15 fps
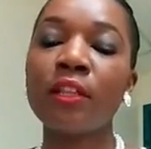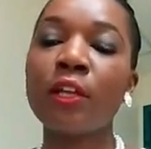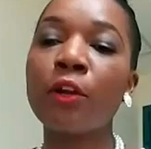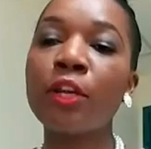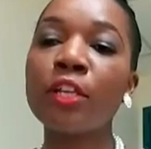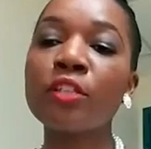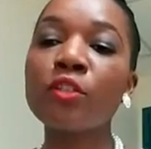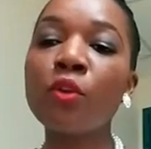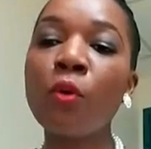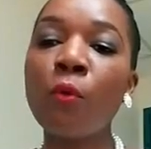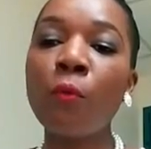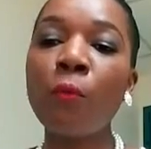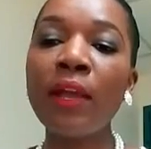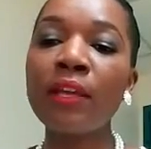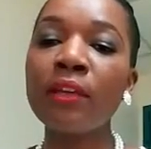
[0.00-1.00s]
There is no
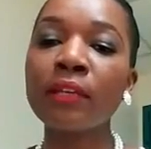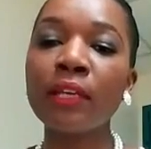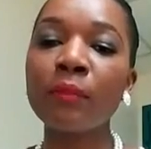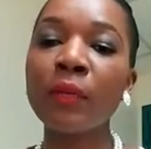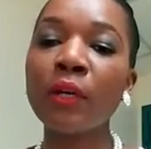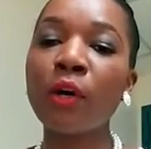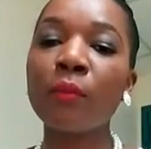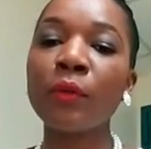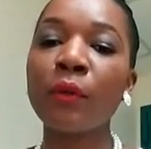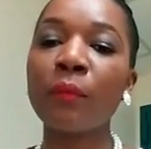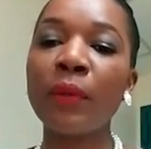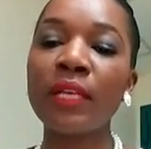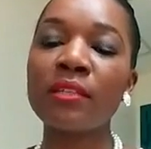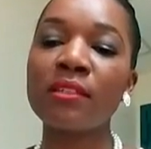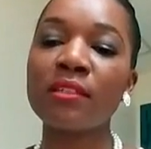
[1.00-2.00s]
way you can become your
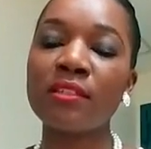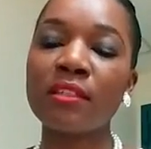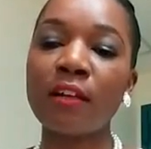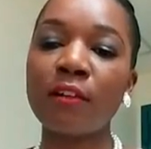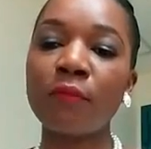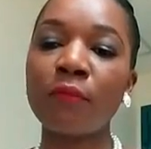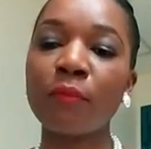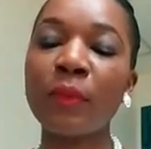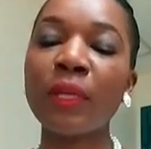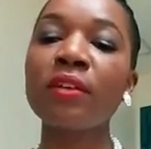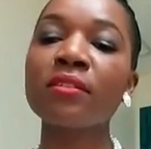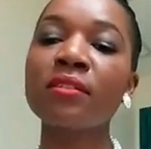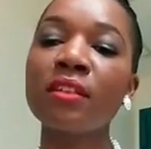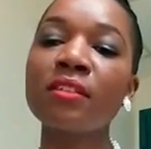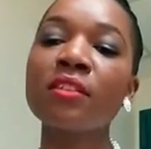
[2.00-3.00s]
best self,
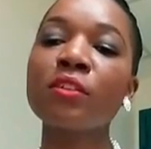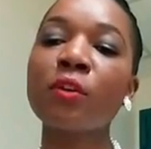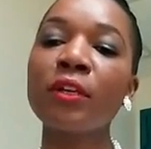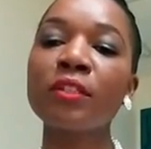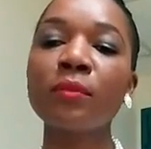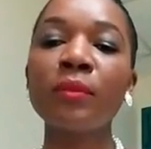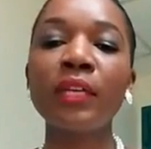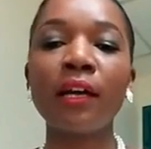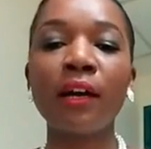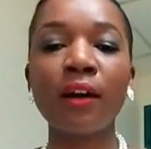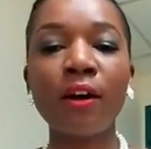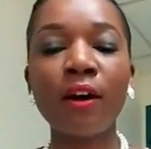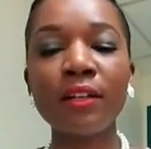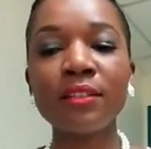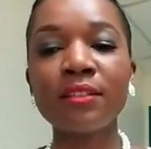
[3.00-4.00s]
because this is going to be a
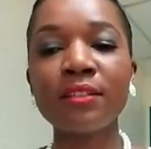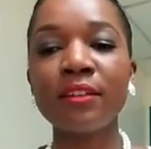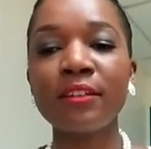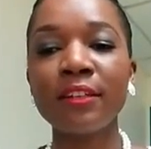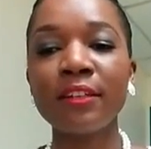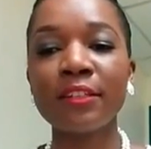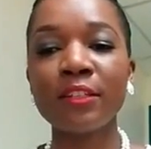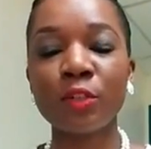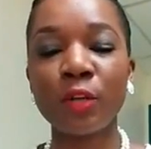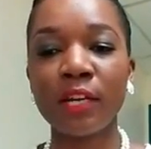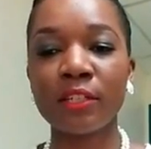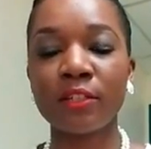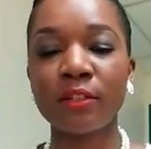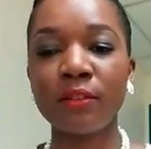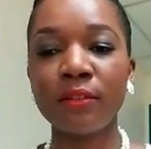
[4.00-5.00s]
constant
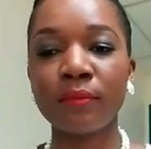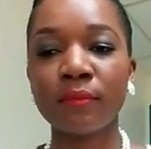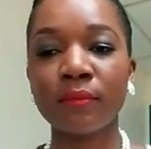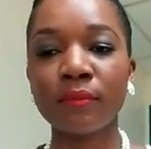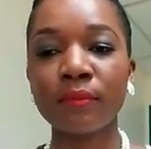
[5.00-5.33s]
distraction.